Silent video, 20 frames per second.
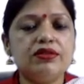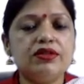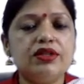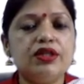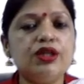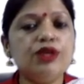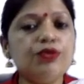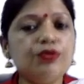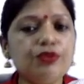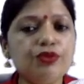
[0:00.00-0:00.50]

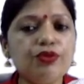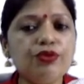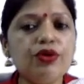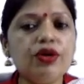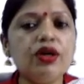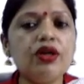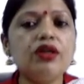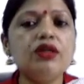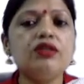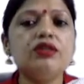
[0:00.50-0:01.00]
If you
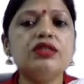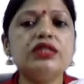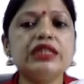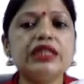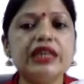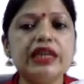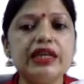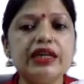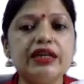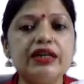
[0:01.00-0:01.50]
are
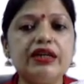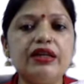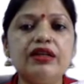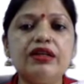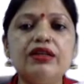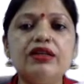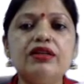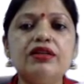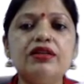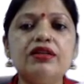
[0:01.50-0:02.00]

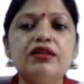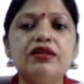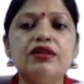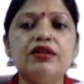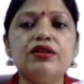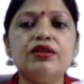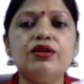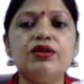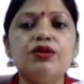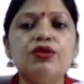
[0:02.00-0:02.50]
scared,
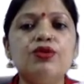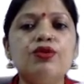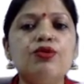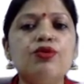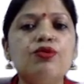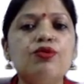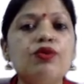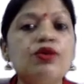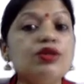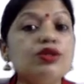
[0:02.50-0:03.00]

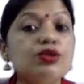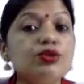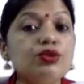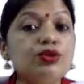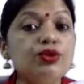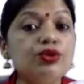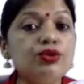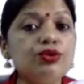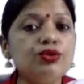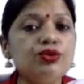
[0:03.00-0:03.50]
what should
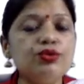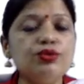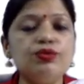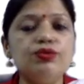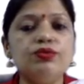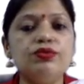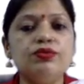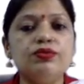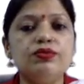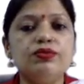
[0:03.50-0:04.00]
you do?
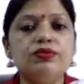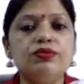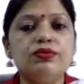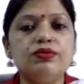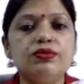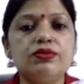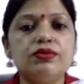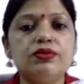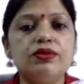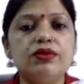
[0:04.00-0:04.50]

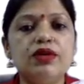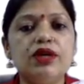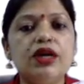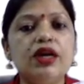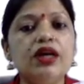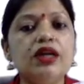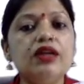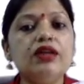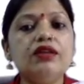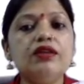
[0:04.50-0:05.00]

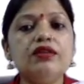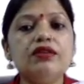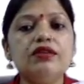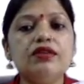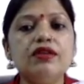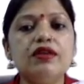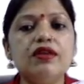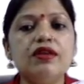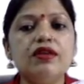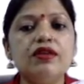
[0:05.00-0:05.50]
And
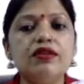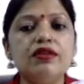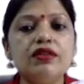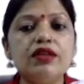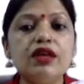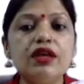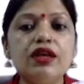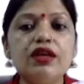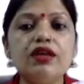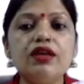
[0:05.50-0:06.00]
ah?
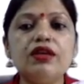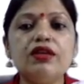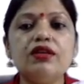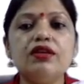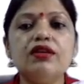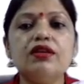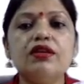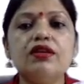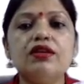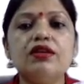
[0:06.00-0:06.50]
think
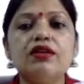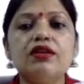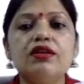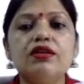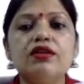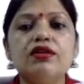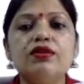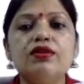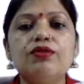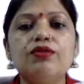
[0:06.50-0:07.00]

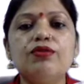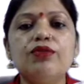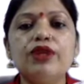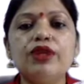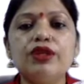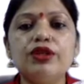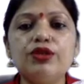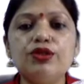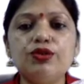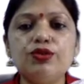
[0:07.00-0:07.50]

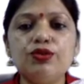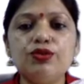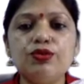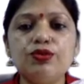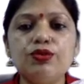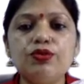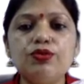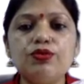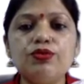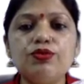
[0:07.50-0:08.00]
when you
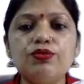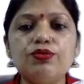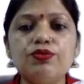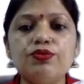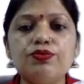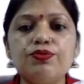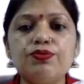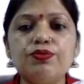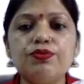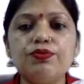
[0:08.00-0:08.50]

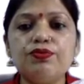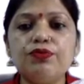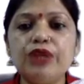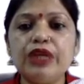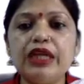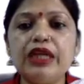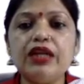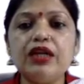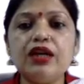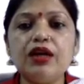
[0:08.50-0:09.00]

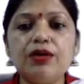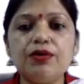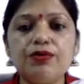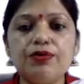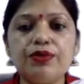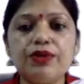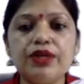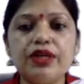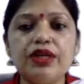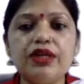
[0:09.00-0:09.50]
feel
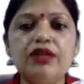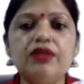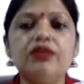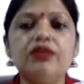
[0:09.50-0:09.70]
afraid,